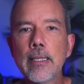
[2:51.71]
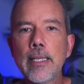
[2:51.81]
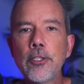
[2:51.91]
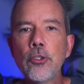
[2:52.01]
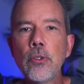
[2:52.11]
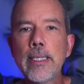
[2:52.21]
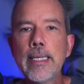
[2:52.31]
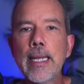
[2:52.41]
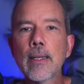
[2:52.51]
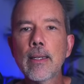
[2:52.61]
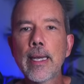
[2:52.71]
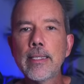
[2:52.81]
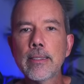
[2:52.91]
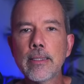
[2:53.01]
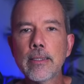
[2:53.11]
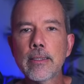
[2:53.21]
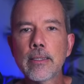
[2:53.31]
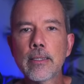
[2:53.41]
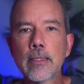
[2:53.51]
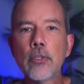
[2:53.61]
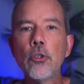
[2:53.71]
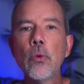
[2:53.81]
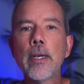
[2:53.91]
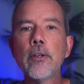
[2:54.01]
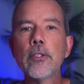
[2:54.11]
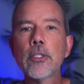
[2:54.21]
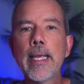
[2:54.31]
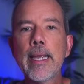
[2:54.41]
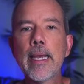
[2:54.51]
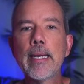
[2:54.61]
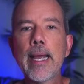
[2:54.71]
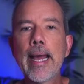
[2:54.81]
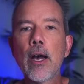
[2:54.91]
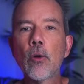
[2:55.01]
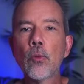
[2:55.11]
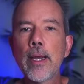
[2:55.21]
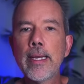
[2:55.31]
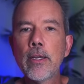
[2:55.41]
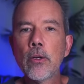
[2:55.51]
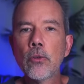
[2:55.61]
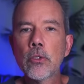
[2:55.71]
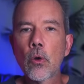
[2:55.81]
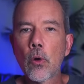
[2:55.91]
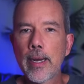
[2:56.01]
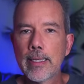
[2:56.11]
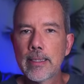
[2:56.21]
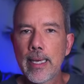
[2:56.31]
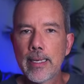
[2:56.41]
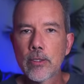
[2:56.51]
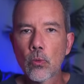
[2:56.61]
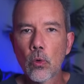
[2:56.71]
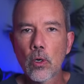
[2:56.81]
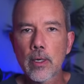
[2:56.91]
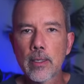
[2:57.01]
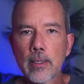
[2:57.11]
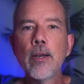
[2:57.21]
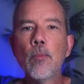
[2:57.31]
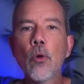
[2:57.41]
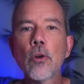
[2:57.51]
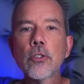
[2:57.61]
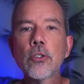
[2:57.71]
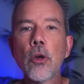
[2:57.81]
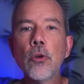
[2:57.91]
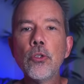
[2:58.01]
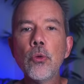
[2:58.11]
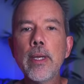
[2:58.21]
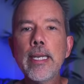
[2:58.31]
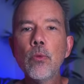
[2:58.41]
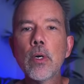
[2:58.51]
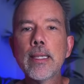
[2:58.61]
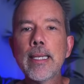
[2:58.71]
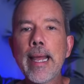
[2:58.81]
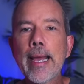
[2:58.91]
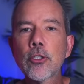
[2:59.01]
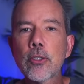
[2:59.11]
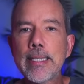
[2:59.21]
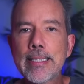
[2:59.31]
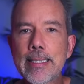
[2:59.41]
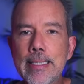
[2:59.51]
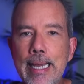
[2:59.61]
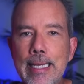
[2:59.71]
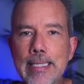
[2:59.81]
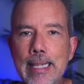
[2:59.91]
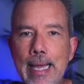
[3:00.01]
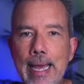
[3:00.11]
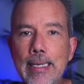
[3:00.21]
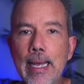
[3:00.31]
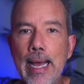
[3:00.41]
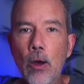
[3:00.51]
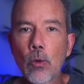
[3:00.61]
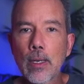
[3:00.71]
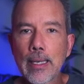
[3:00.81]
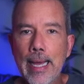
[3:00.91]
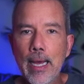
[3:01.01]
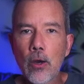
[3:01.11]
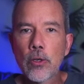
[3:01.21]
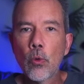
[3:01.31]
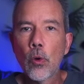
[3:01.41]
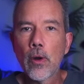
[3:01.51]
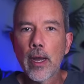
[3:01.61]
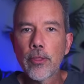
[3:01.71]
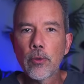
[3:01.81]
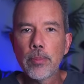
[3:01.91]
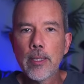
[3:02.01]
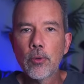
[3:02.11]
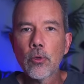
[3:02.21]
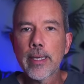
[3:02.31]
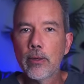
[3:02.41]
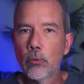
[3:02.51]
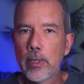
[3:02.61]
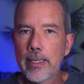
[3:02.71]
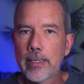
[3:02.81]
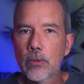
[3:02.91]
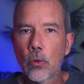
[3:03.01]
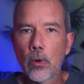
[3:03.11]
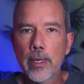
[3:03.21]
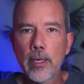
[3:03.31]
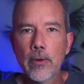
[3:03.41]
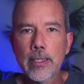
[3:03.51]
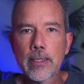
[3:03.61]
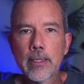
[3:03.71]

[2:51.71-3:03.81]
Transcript: that you need a license to understand how radios or antennas work, and more so to anyone that actually says that out loud where other people can read it or hear it.